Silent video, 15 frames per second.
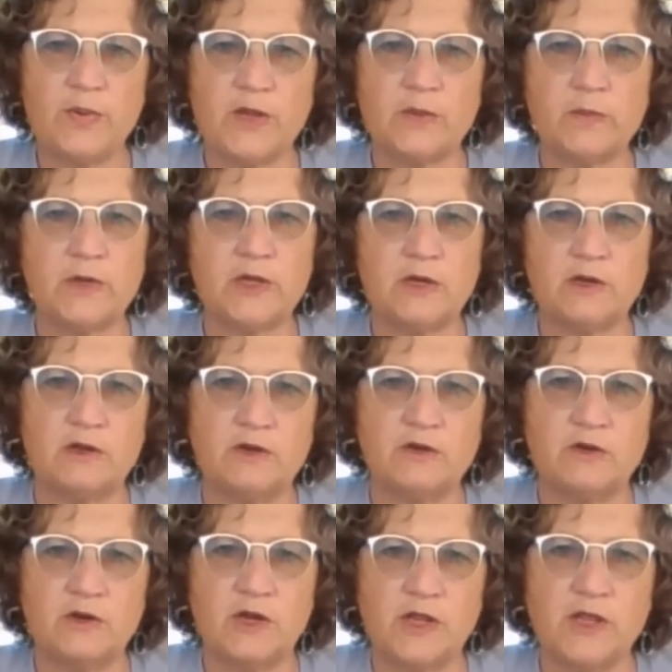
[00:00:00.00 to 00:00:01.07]
pigment
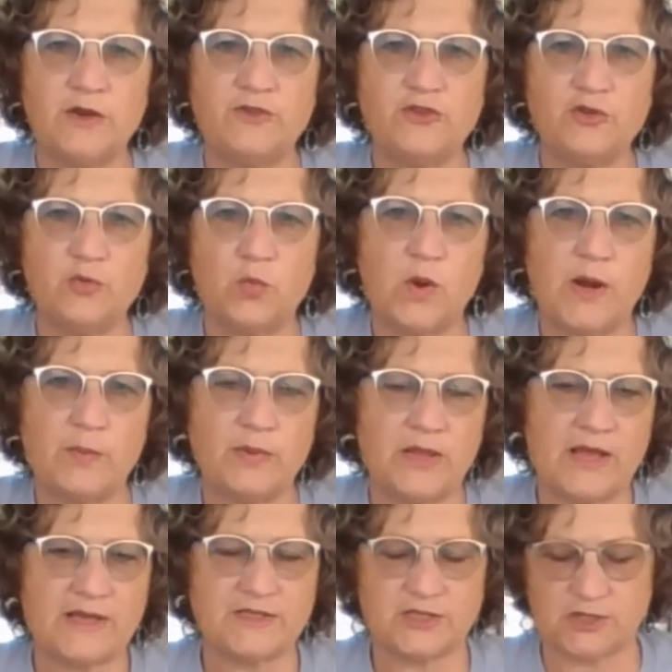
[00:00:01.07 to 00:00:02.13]
into wet
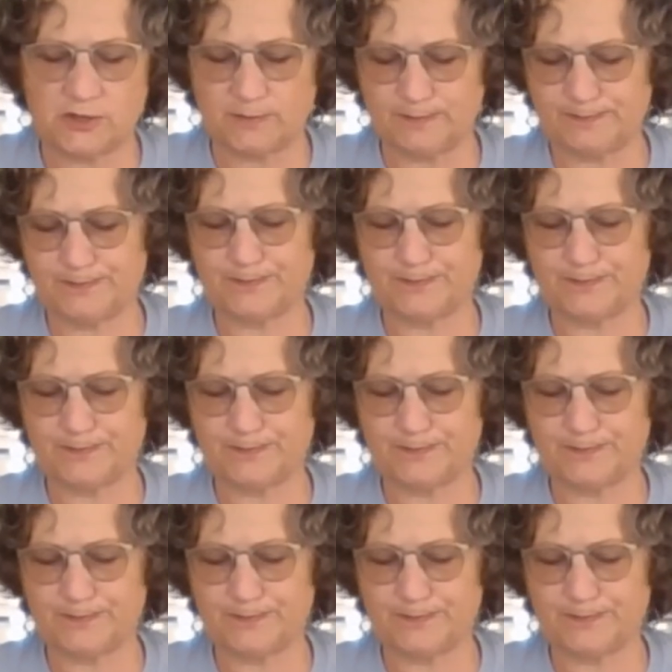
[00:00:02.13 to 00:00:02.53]
plaster.